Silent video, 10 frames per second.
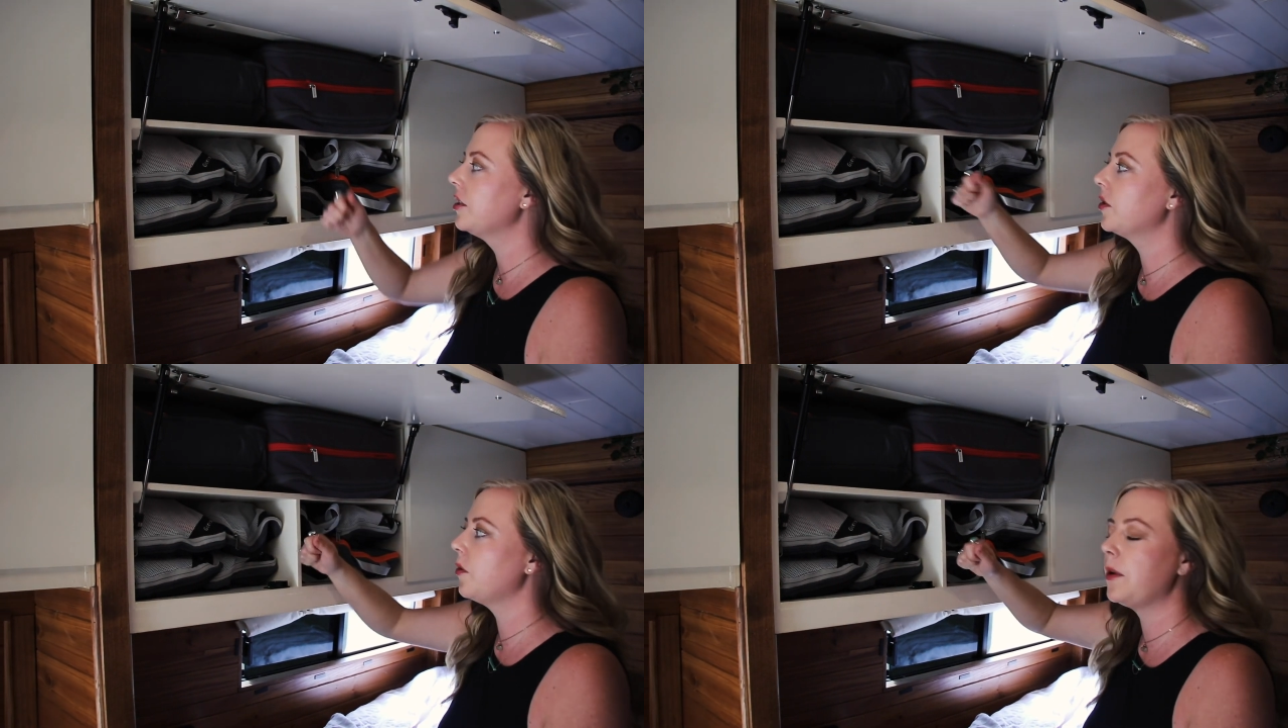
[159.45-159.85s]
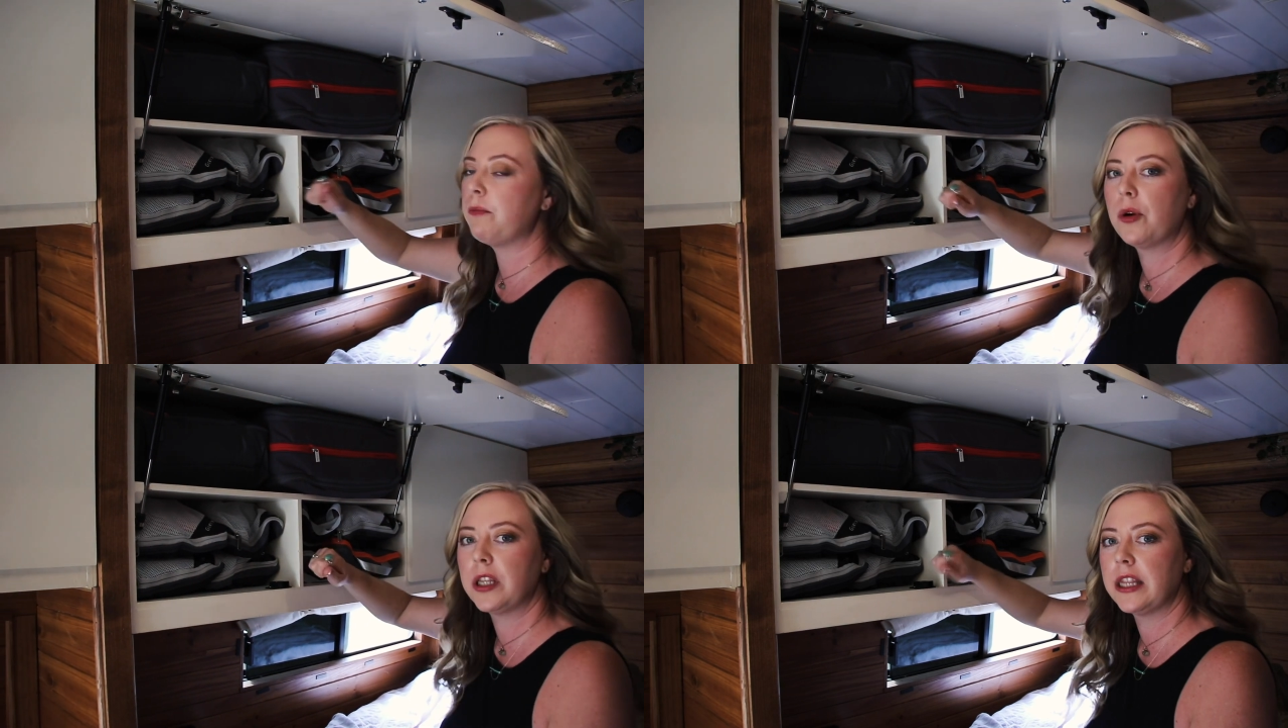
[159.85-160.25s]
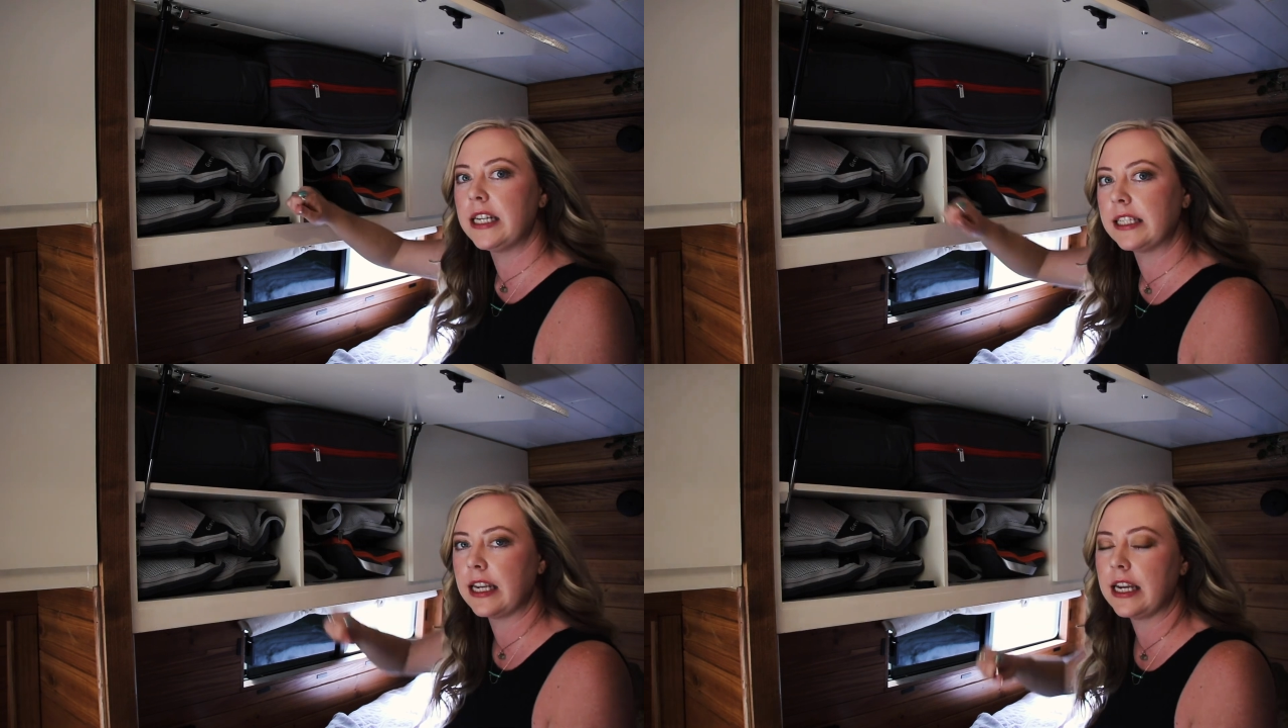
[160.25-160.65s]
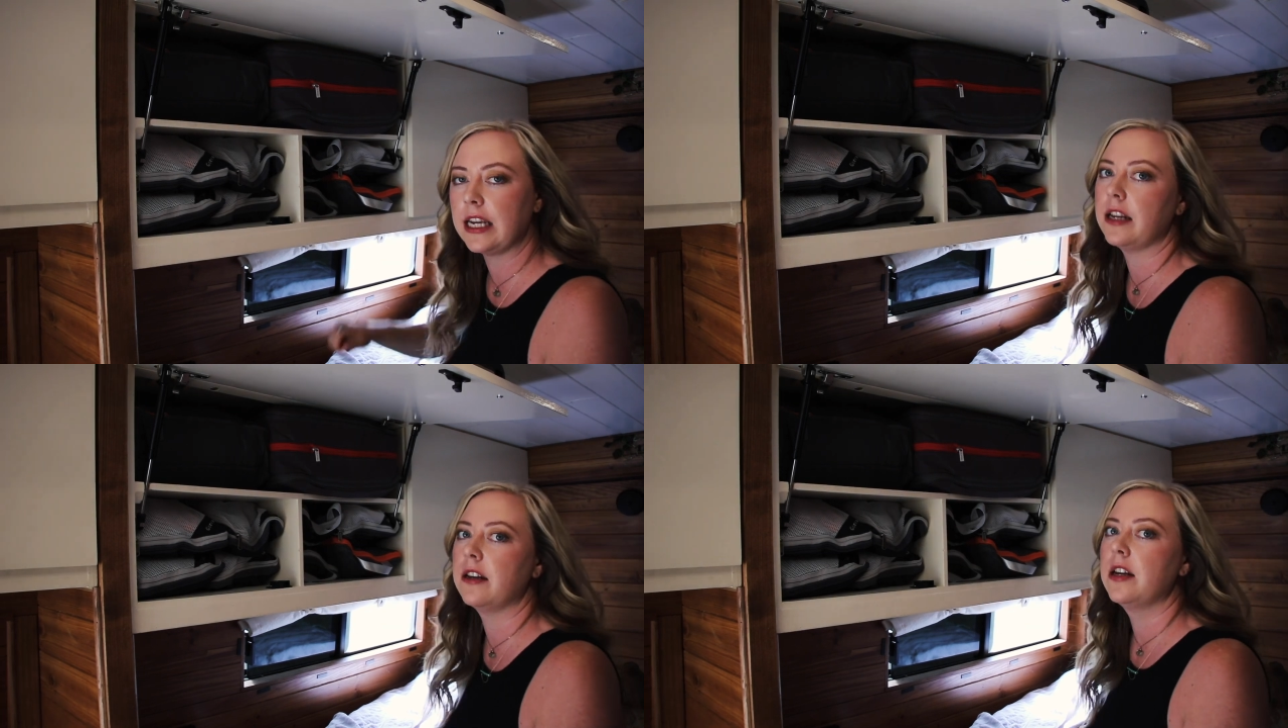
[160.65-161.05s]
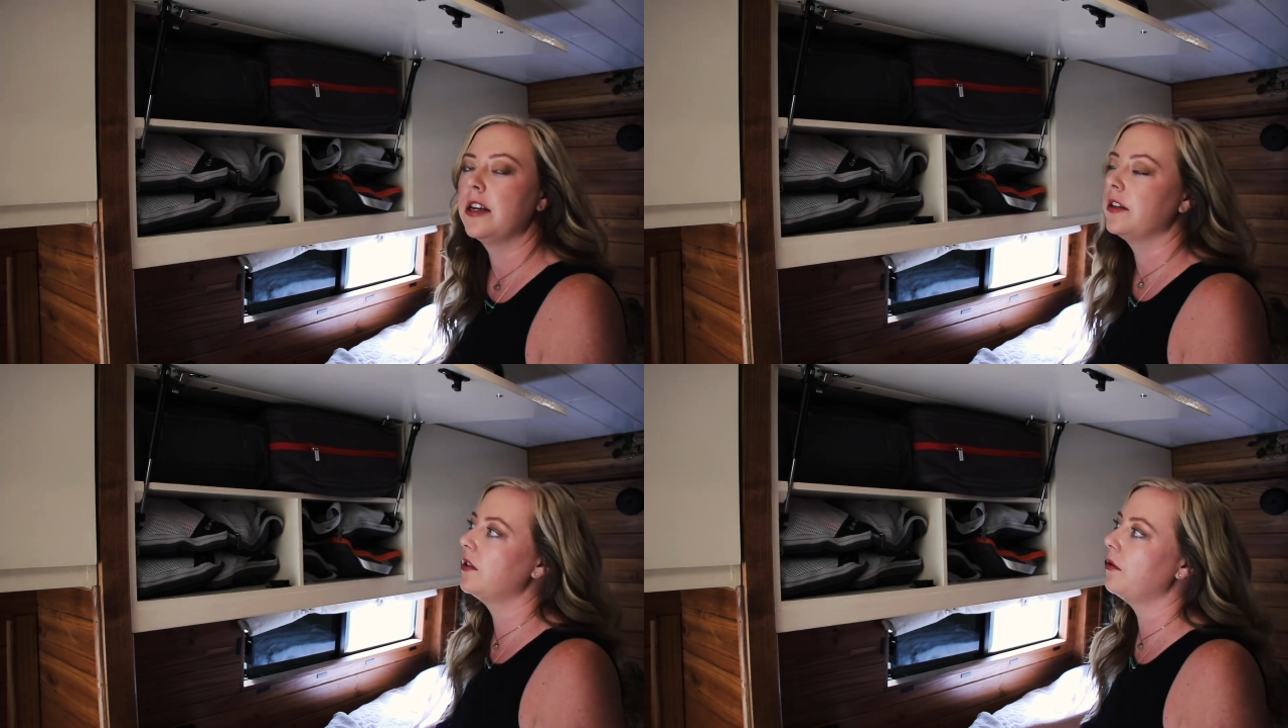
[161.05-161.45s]
So we put these in
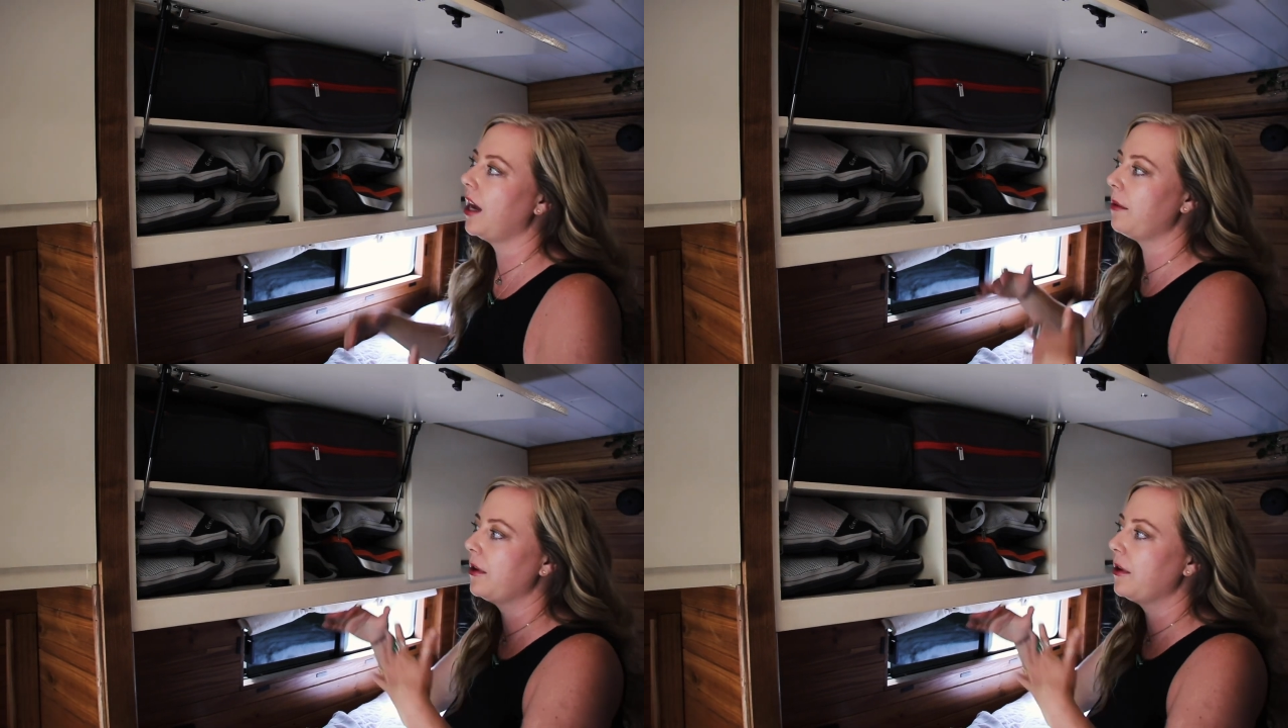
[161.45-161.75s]
so that